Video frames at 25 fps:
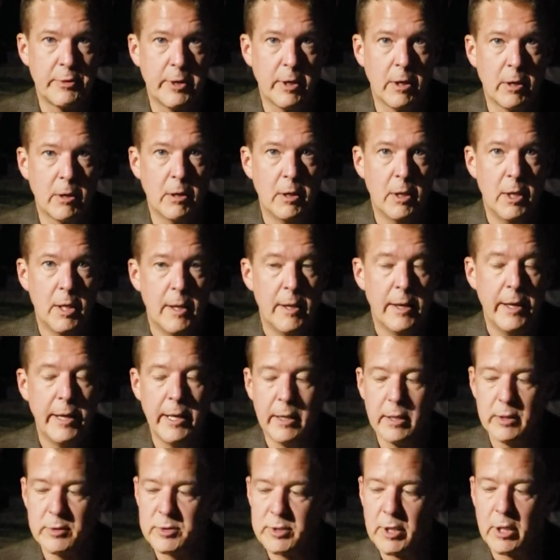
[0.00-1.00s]
there.
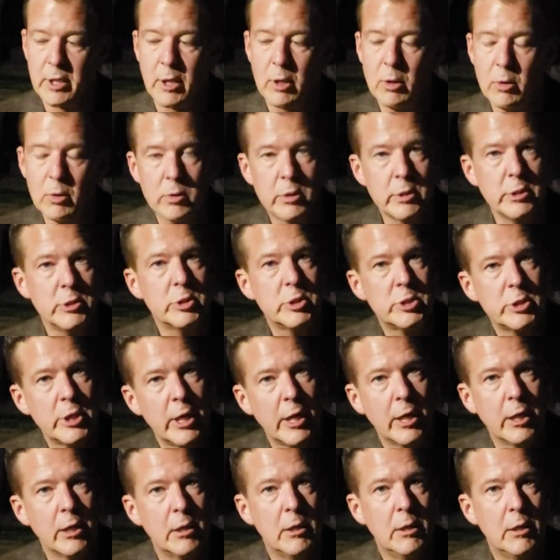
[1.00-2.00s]
And it's like, holy
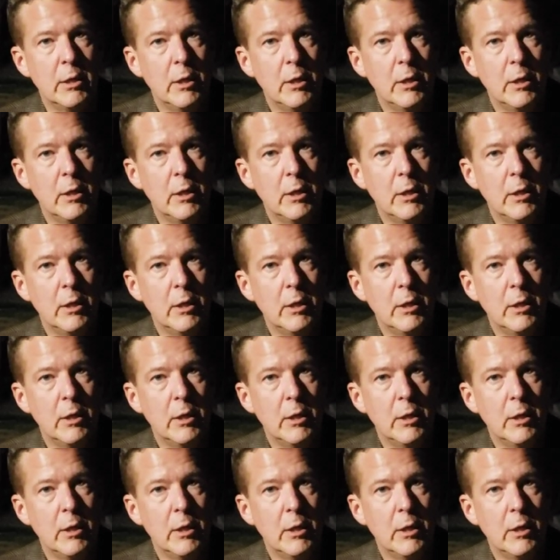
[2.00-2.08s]
shit,